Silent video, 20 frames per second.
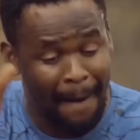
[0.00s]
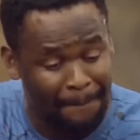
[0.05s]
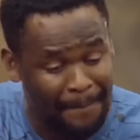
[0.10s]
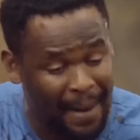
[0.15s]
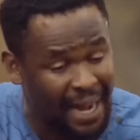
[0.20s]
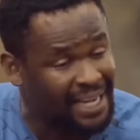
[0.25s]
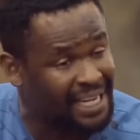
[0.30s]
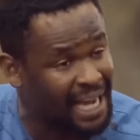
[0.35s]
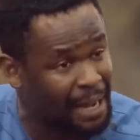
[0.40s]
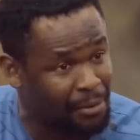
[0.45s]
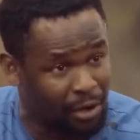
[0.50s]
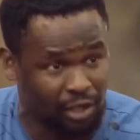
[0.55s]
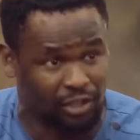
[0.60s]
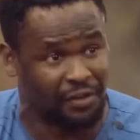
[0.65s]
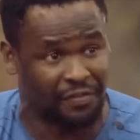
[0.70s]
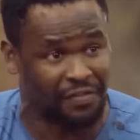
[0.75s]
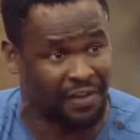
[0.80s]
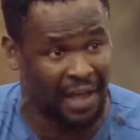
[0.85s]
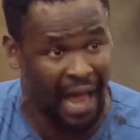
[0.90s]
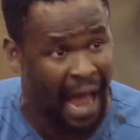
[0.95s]
I'm back here
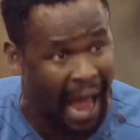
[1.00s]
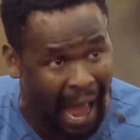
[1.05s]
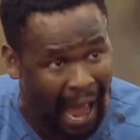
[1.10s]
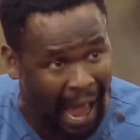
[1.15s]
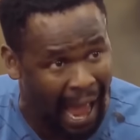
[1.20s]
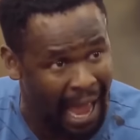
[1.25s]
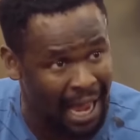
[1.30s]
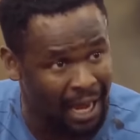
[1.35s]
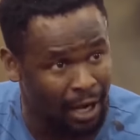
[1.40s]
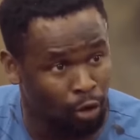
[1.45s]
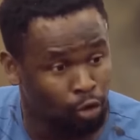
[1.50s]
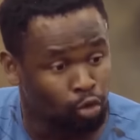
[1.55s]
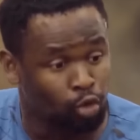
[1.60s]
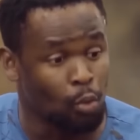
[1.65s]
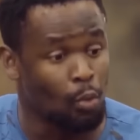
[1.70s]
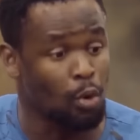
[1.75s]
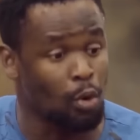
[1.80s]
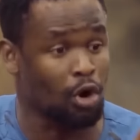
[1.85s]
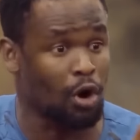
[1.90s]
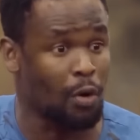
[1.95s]
because of her.
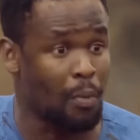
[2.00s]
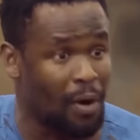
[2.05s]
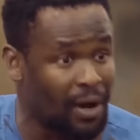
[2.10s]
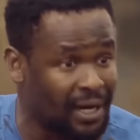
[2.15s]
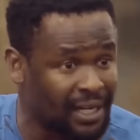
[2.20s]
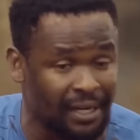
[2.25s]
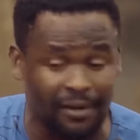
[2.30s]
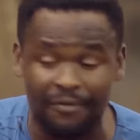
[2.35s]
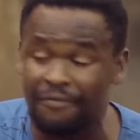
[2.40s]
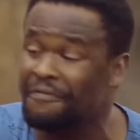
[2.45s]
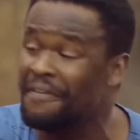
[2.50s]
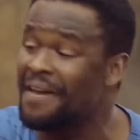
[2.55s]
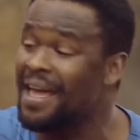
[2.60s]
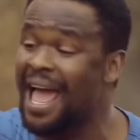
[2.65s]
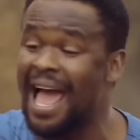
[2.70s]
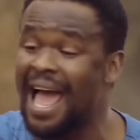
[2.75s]
Tomorrow morning,